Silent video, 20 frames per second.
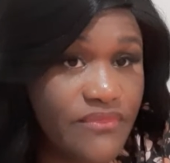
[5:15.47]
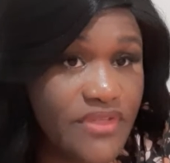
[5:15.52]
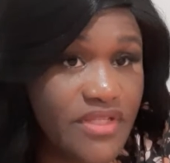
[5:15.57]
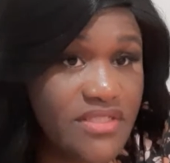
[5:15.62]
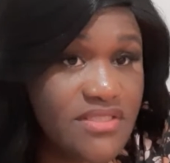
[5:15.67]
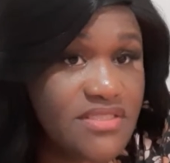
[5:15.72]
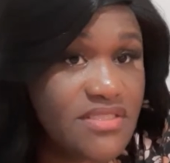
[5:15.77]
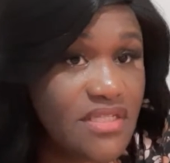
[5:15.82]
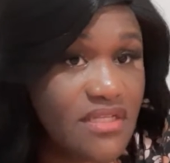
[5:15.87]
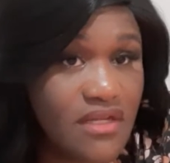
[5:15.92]

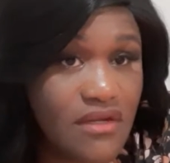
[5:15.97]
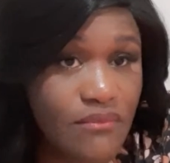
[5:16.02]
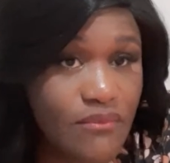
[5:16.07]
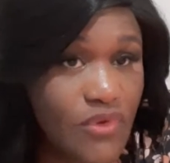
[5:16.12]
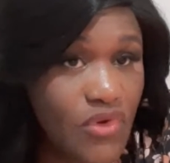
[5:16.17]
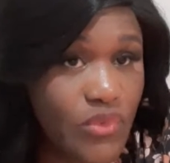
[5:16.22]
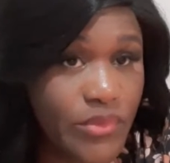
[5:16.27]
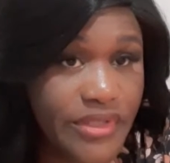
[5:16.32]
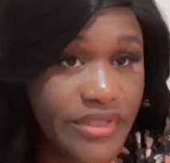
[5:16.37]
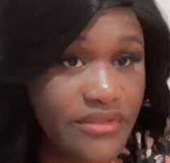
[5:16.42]
a single
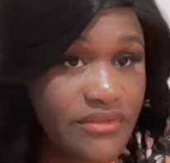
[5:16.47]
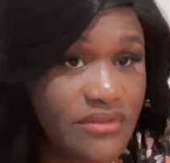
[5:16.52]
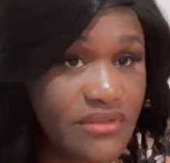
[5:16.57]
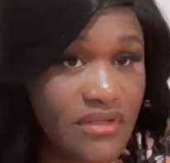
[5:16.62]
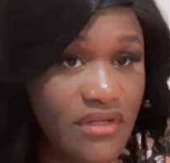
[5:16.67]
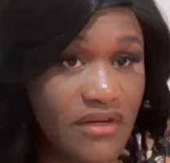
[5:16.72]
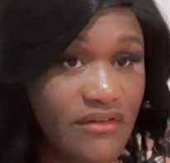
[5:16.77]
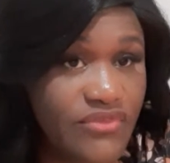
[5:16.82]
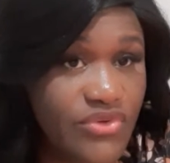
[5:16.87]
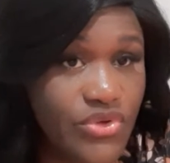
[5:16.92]
moment
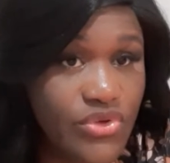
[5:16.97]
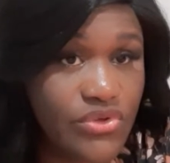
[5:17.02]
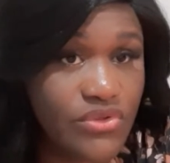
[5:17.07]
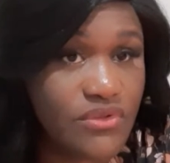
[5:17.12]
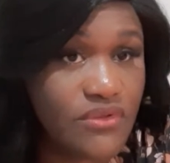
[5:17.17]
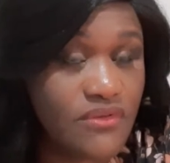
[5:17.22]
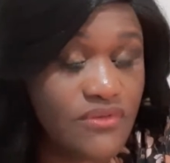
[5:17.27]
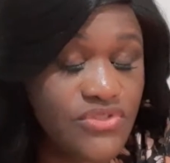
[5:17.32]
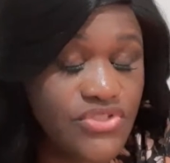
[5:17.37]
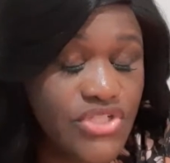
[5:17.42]
of
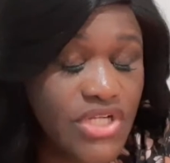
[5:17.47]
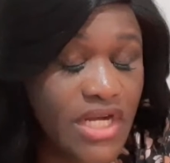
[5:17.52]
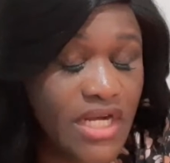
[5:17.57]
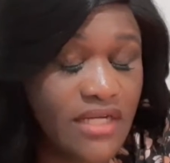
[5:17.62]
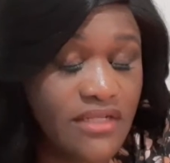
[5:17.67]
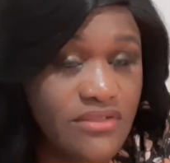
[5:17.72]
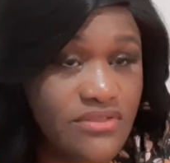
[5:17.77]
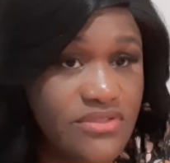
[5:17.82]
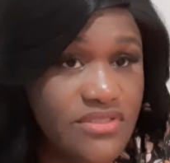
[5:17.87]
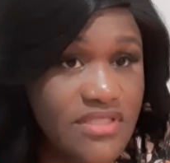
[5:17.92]
your
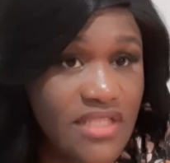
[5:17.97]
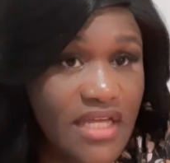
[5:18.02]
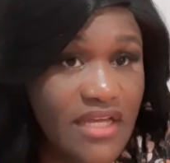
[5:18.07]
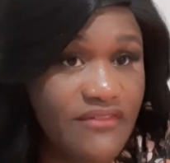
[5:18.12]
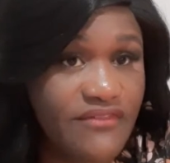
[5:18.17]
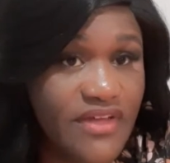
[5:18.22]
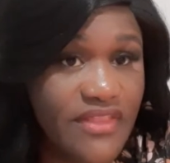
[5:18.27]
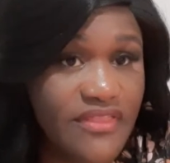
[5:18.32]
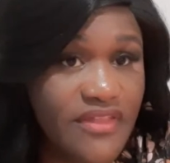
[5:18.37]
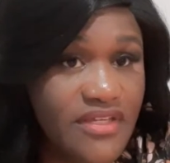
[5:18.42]
child's
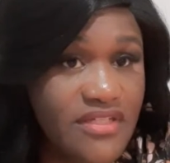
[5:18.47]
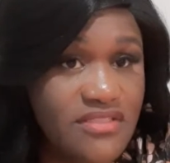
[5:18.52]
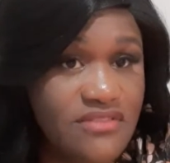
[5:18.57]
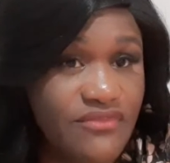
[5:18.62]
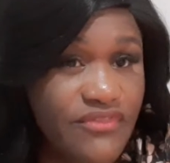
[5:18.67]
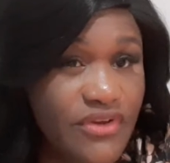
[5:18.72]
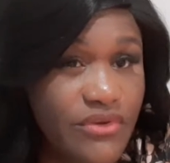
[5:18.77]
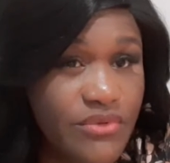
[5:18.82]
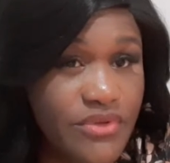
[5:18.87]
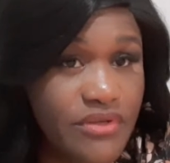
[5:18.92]
life. I think is
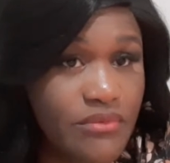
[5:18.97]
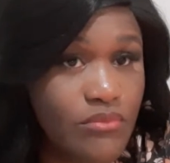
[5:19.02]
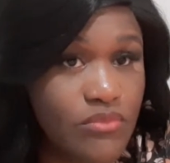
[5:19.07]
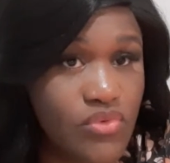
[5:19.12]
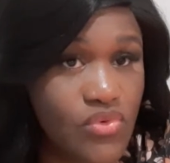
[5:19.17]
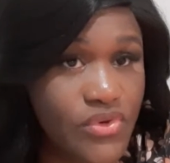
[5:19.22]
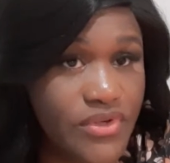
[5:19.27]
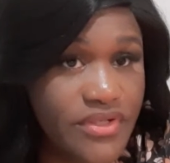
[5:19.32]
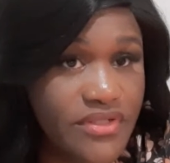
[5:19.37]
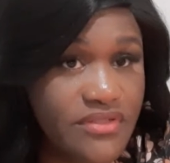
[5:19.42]
very
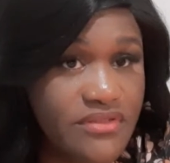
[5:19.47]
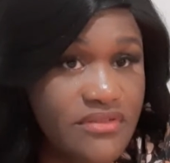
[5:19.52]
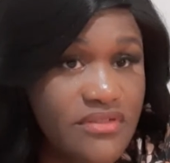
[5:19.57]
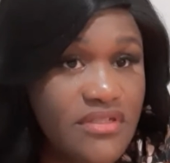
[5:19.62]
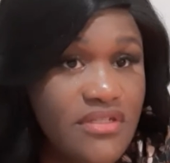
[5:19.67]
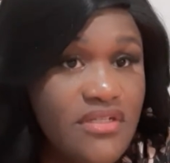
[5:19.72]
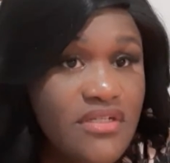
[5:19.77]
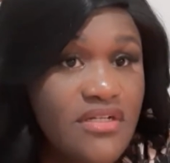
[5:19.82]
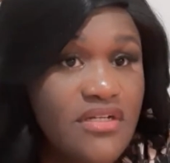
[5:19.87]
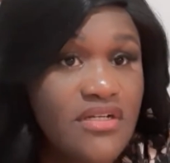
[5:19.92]
important.
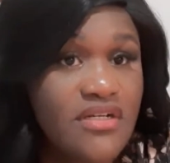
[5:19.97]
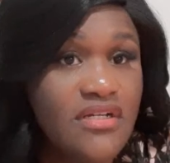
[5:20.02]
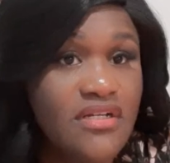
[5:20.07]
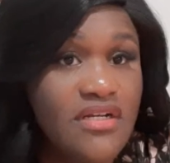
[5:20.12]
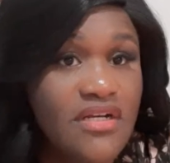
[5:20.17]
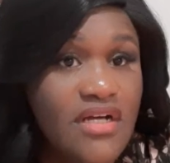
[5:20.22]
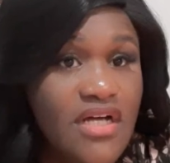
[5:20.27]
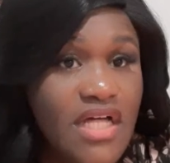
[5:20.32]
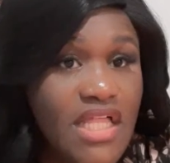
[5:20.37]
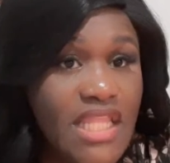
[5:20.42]

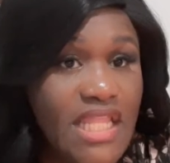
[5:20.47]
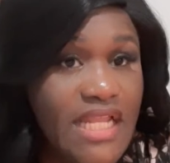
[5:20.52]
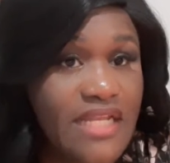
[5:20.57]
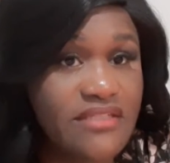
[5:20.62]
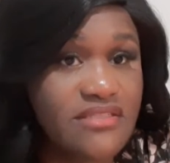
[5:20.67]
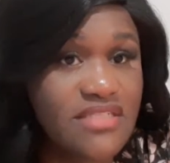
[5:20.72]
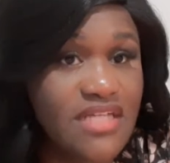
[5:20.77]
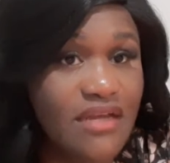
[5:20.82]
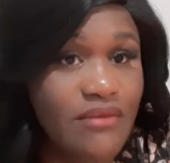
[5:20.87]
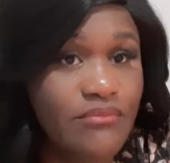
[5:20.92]
A lot
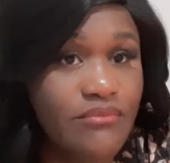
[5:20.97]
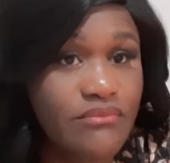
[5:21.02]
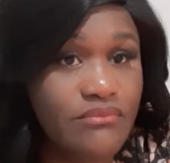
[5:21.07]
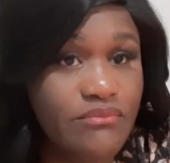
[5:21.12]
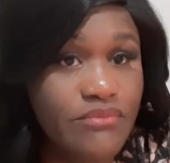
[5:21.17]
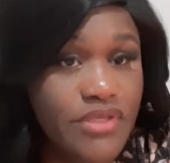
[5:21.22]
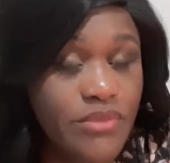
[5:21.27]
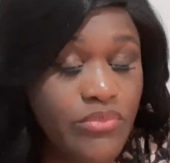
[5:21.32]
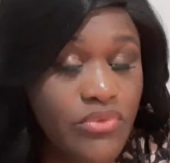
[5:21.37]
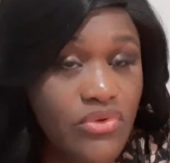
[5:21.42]
of time
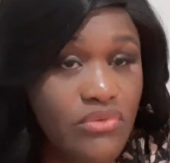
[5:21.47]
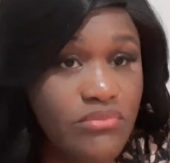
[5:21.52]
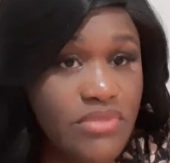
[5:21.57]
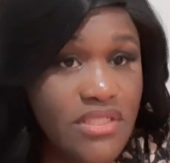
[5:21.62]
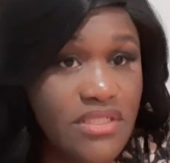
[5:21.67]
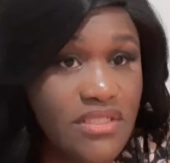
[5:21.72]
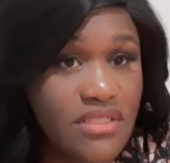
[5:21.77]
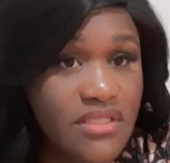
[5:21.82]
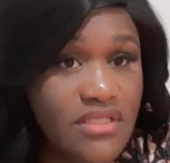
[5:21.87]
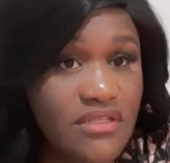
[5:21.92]
people
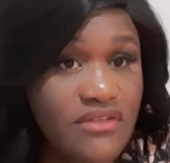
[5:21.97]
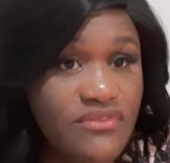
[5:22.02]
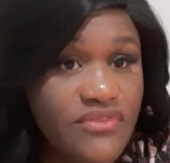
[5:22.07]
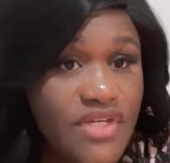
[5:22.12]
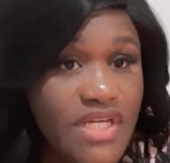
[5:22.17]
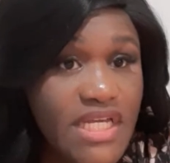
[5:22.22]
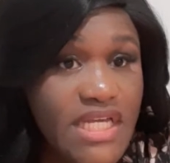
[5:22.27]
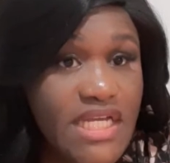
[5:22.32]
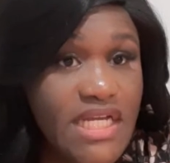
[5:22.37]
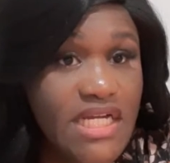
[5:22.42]
believe
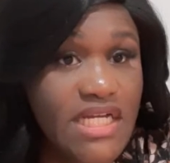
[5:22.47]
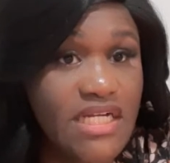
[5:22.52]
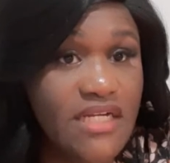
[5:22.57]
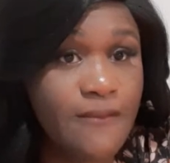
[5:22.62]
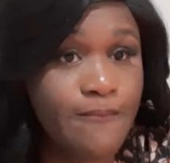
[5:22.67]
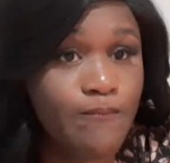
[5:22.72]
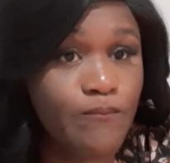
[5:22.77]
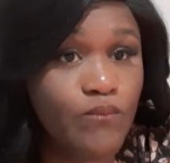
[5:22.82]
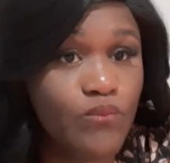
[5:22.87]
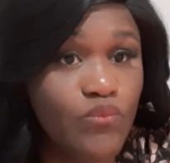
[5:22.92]

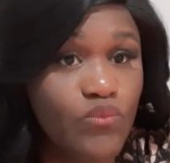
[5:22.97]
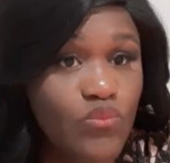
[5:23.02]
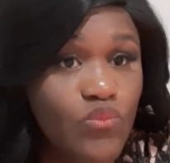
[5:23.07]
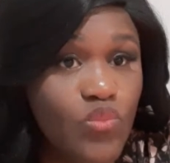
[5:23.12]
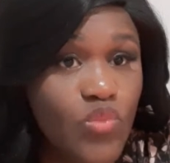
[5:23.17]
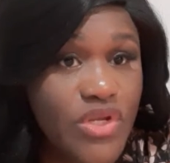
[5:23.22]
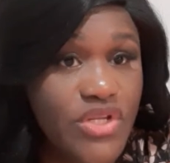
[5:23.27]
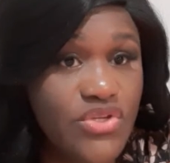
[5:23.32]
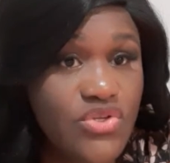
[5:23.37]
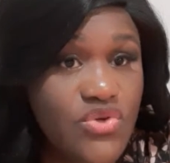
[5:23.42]

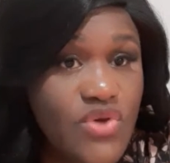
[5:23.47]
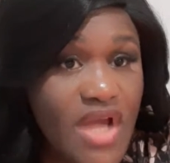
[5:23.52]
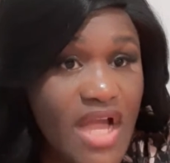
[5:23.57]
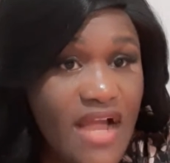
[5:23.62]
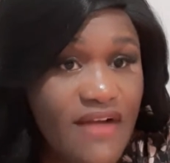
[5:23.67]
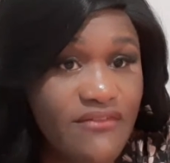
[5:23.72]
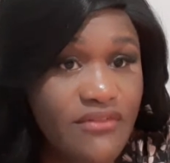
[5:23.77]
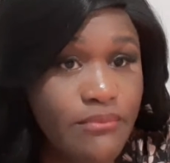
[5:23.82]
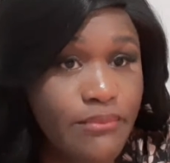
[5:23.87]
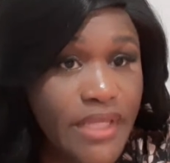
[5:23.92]
when you
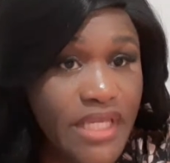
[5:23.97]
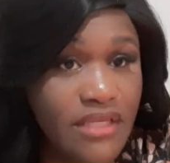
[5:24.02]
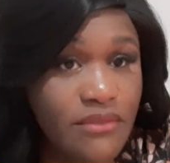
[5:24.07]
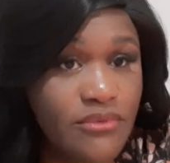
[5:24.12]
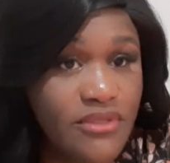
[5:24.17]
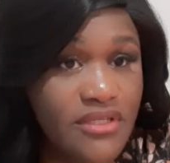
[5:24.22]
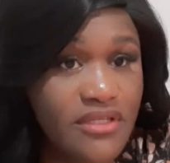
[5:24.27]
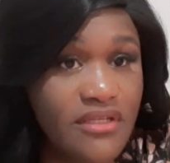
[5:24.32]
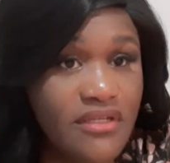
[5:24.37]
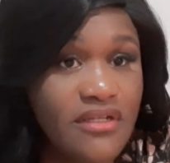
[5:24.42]
have a
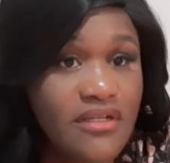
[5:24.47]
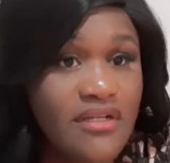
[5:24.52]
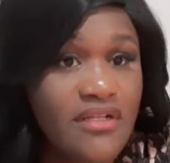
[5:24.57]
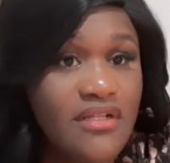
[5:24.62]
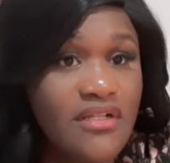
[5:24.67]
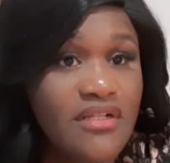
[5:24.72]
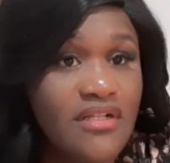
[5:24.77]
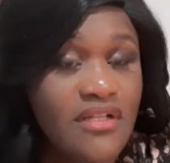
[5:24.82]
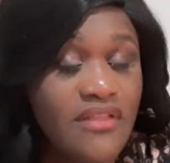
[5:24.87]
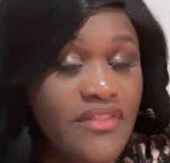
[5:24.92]
baby
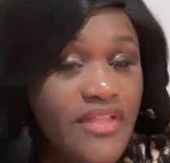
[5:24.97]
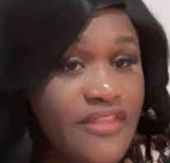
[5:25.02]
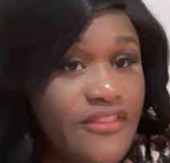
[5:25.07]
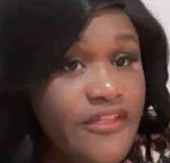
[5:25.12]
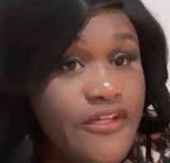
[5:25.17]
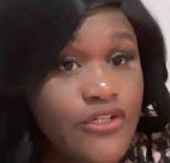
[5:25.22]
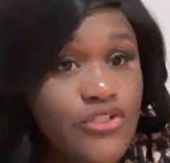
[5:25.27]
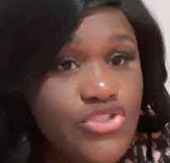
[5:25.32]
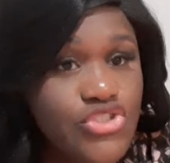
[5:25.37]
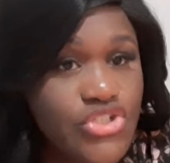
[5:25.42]
that
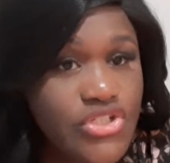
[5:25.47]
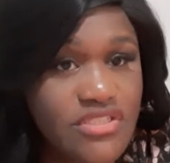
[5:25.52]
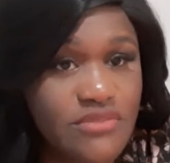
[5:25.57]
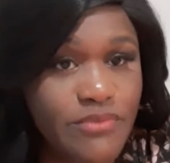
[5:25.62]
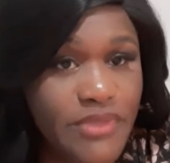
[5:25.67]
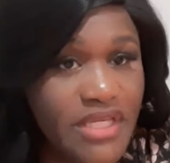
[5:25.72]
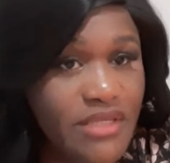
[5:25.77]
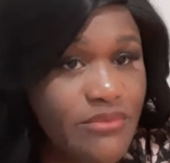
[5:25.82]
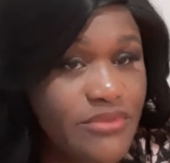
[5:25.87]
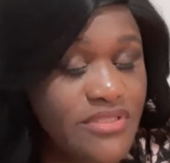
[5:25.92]
they're
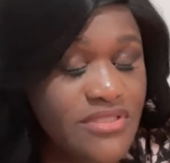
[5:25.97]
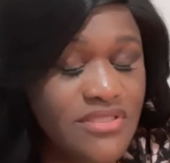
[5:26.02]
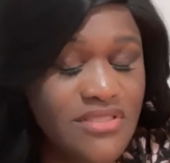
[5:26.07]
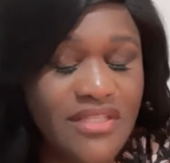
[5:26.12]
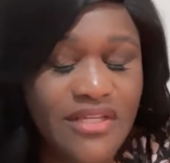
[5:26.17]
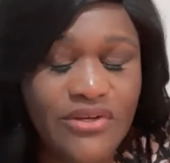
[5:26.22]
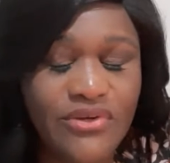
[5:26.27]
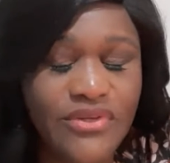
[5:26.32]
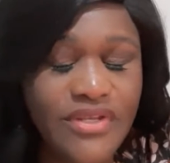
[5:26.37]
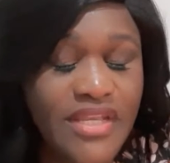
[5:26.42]
just babies.
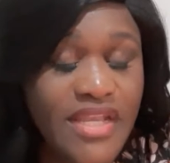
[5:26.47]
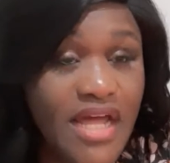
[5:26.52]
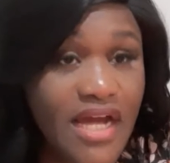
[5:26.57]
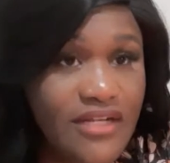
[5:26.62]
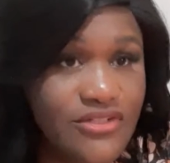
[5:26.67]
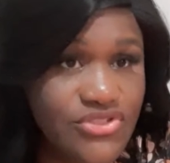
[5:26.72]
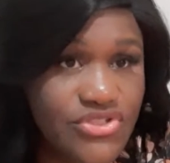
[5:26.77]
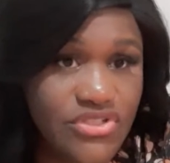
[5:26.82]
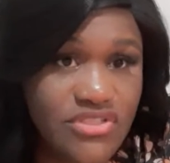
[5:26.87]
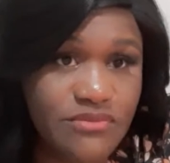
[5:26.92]
They are
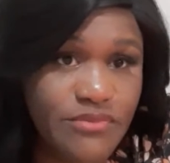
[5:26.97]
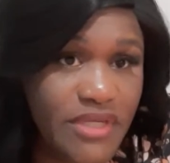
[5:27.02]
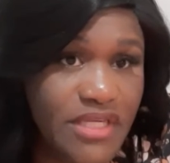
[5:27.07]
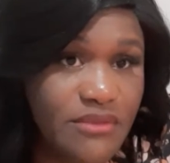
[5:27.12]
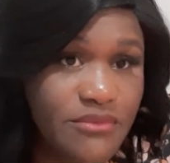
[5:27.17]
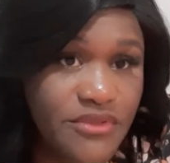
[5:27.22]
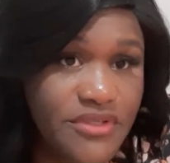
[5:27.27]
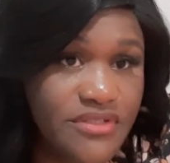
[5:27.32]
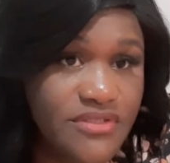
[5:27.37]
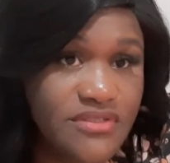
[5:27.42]
not just
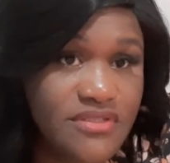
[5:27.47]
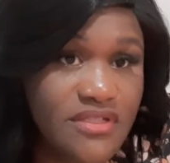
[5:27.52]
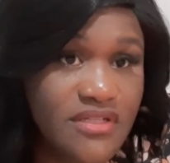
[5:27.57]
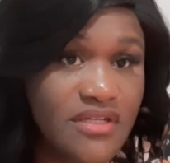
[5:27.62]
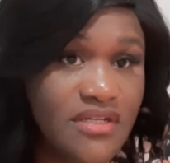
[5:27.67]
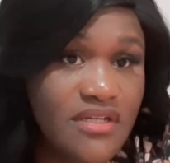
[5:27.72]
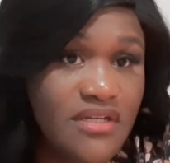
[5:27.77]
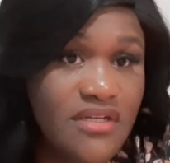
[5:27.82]
babies.